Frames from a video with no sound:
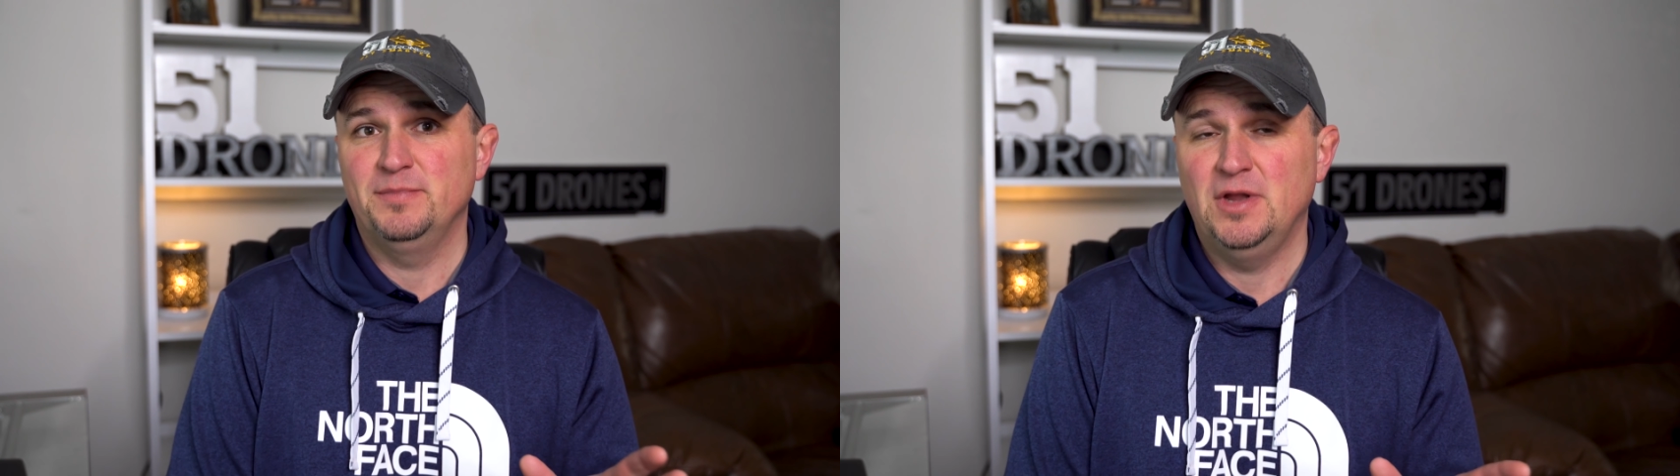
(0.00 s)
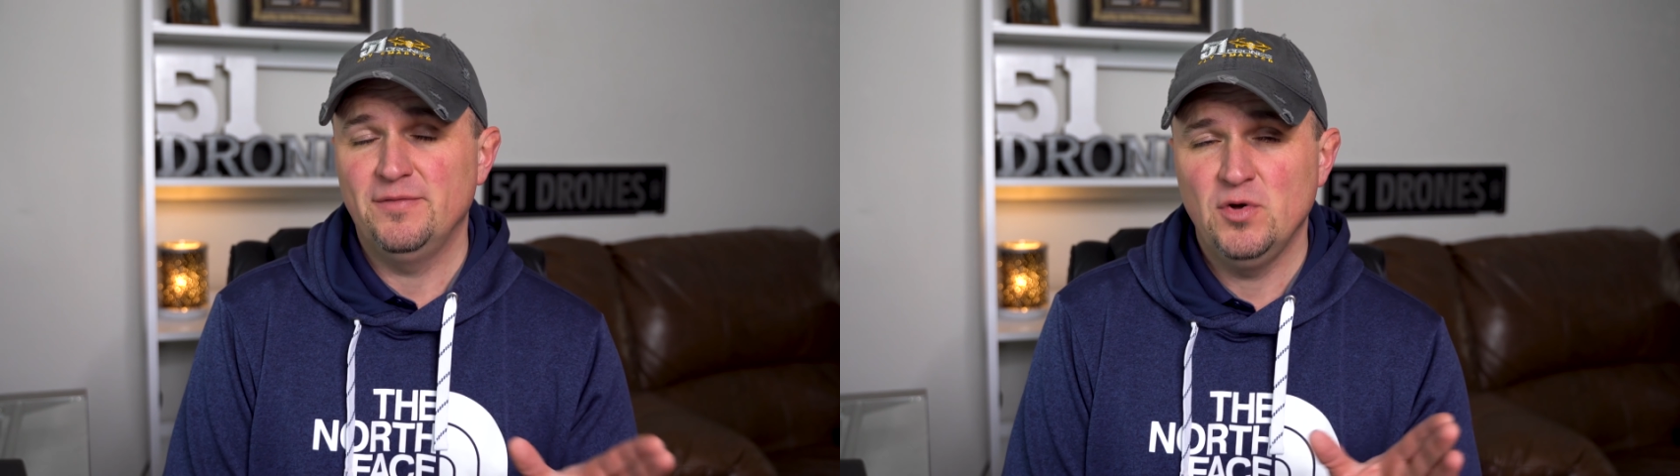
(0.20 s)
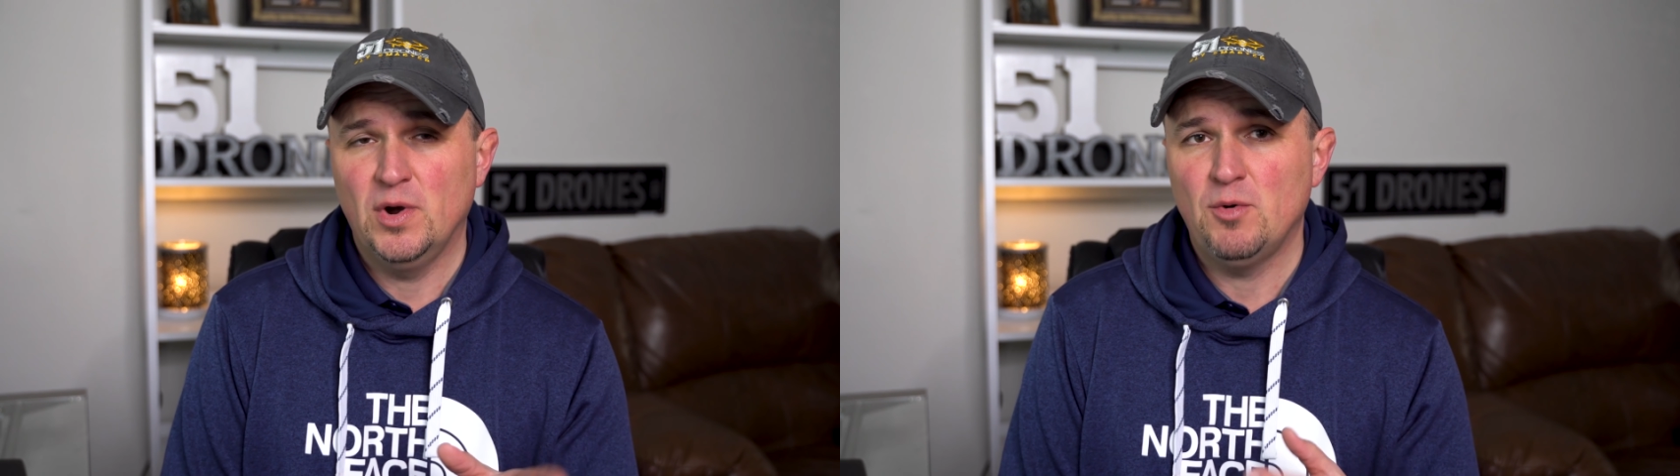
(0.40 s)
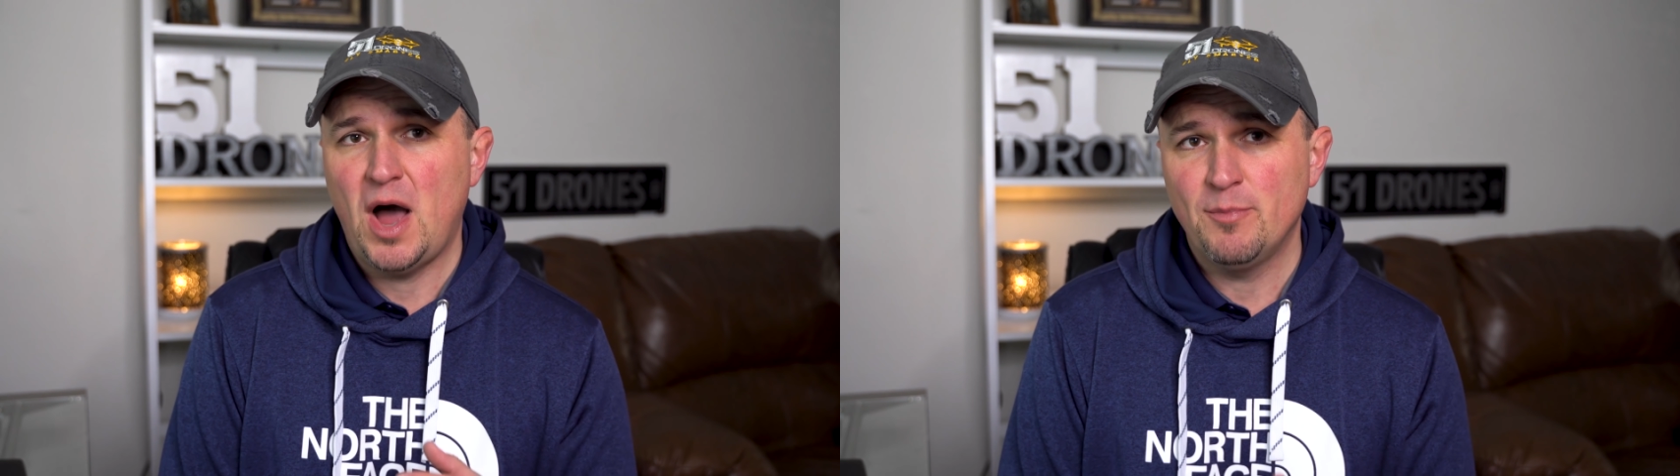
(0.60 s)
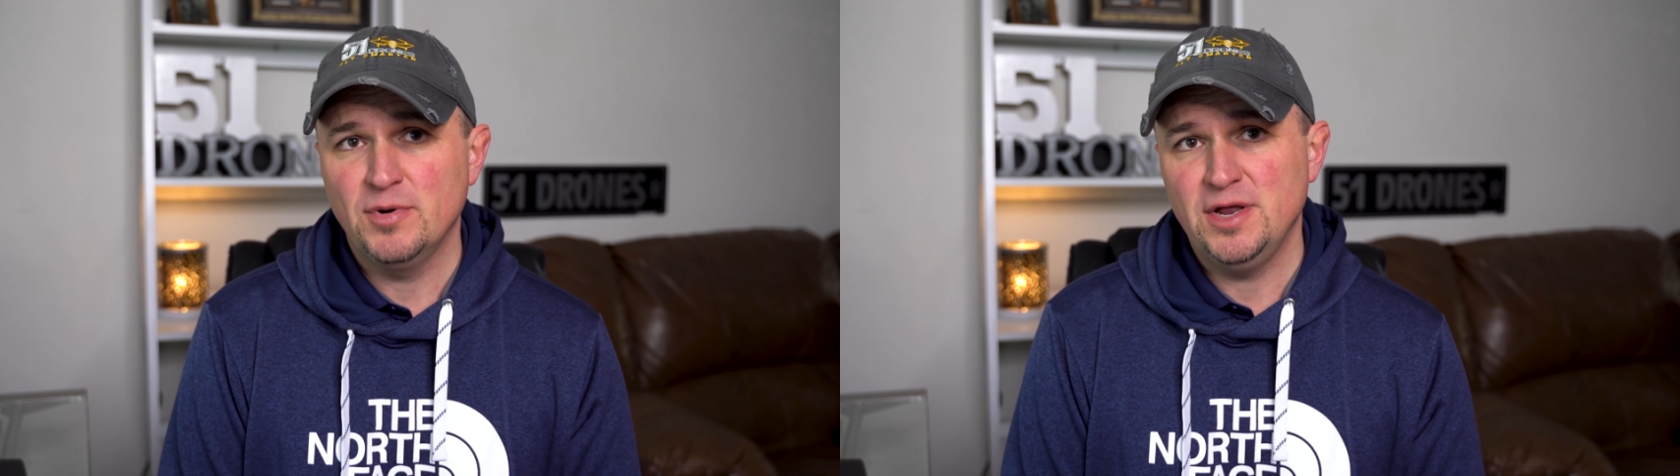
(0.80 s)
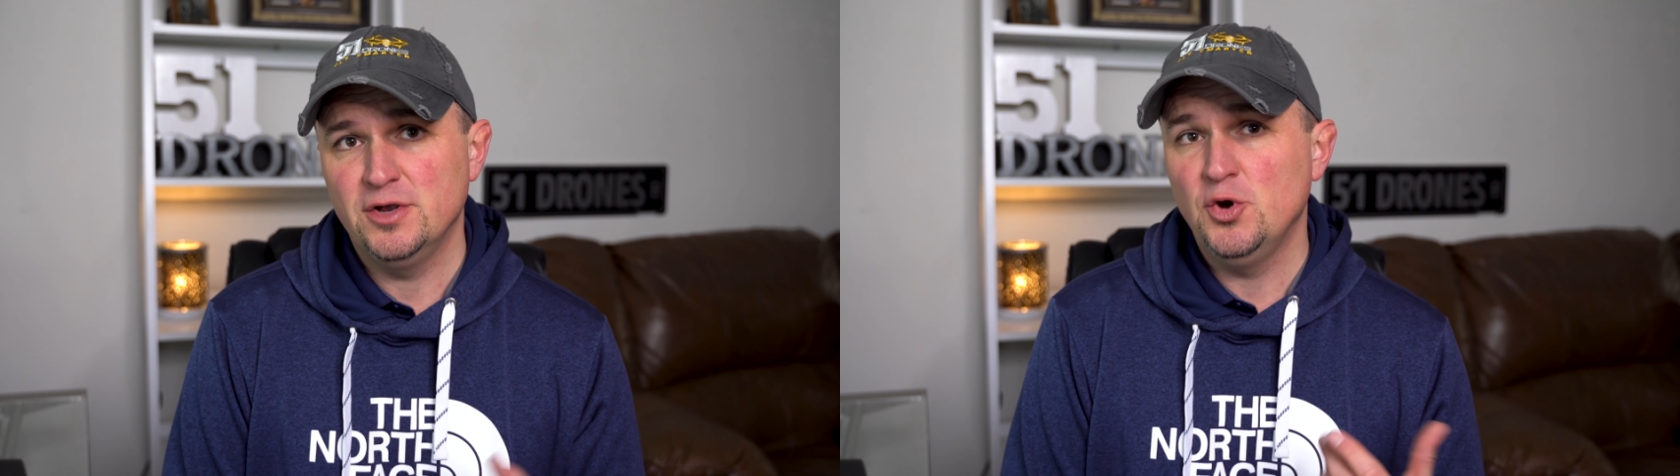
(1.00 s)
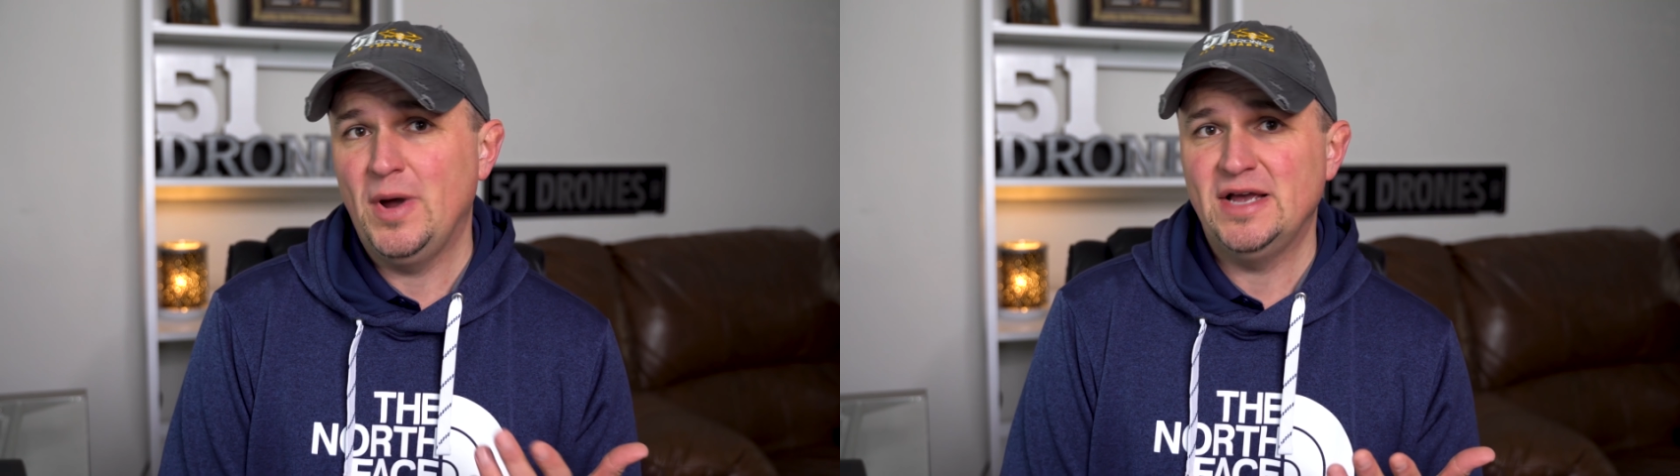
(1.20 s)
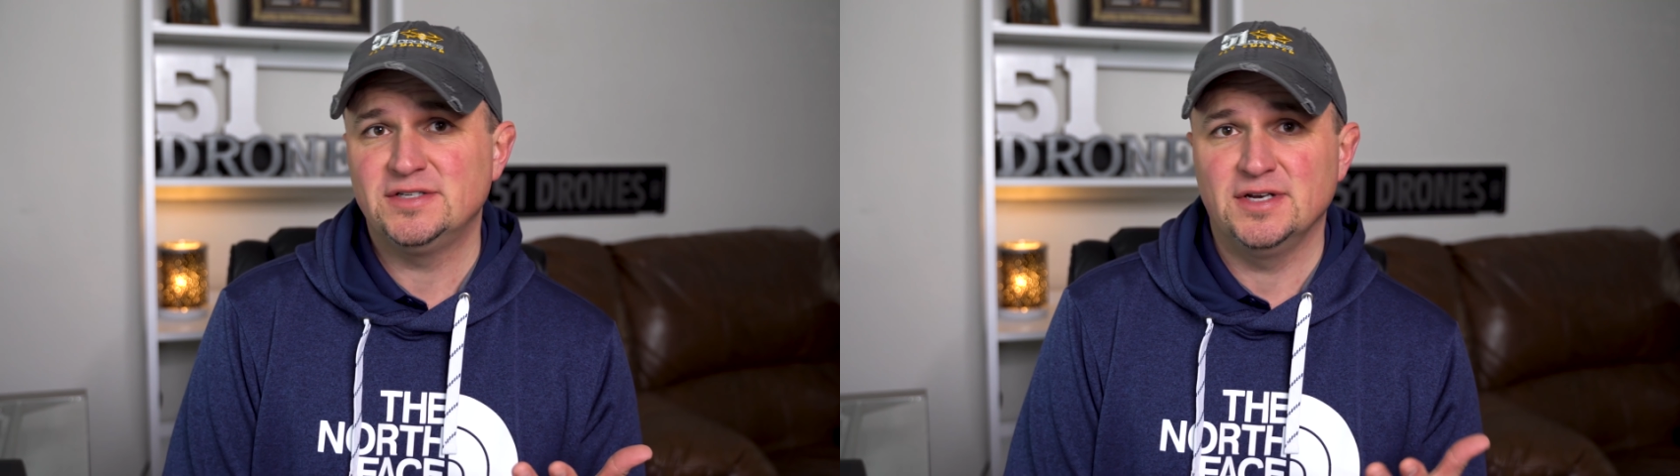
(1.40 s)
Now, if you want to operate your
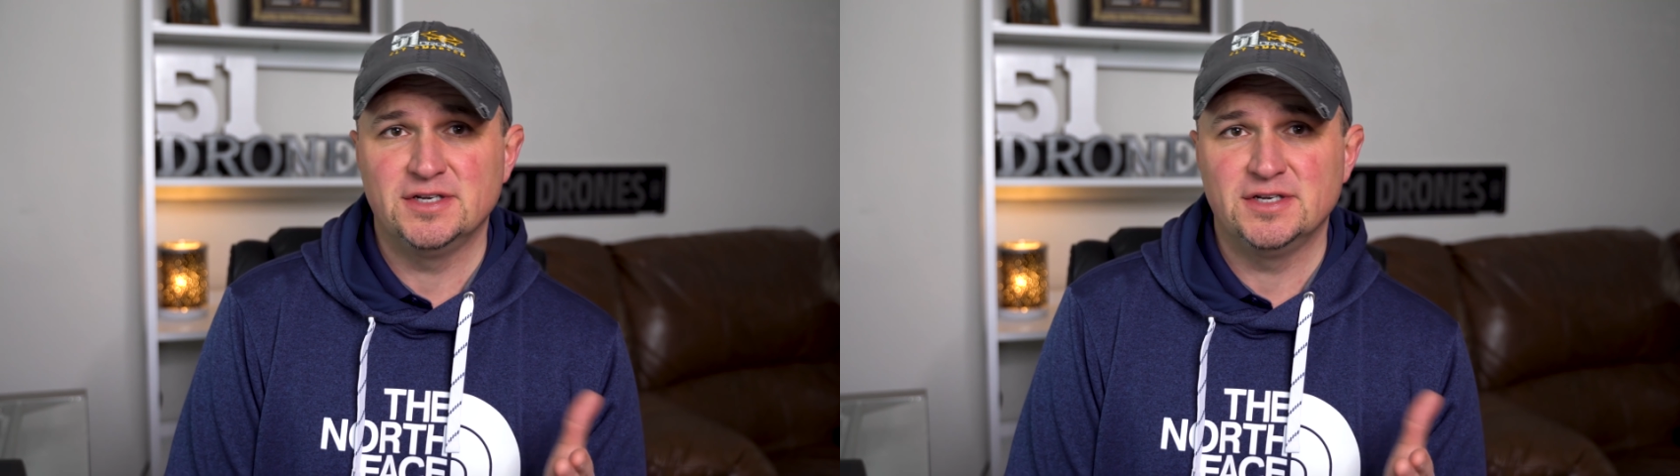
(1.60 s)
UAS